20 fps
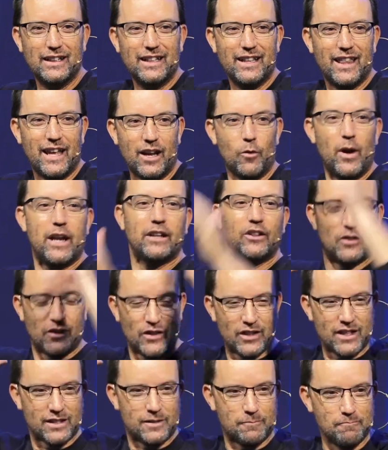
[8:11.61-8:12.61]
that went to
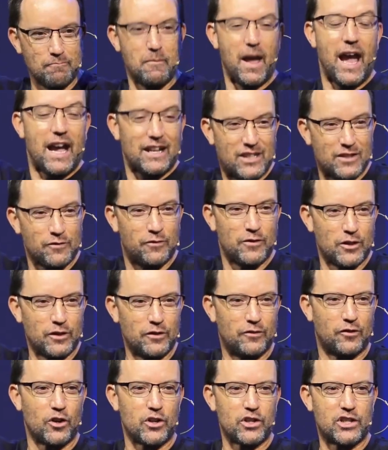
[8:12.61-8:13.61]
this massive
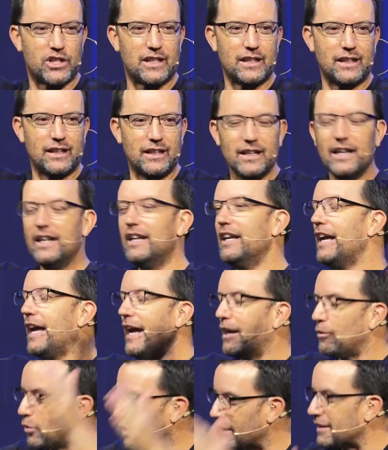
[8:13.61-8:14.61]
university
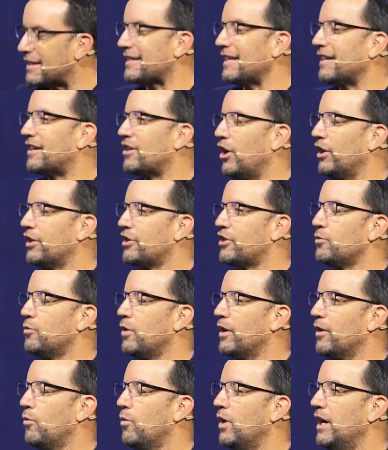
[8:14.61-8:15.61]
and we're in Psychology
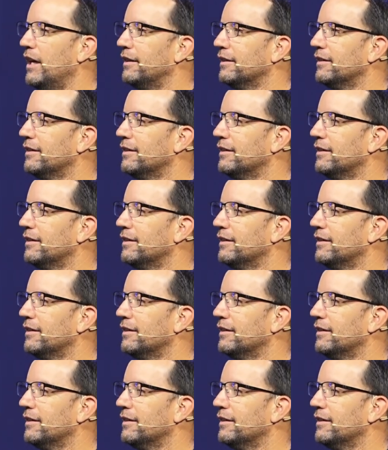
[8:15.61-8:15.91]
101.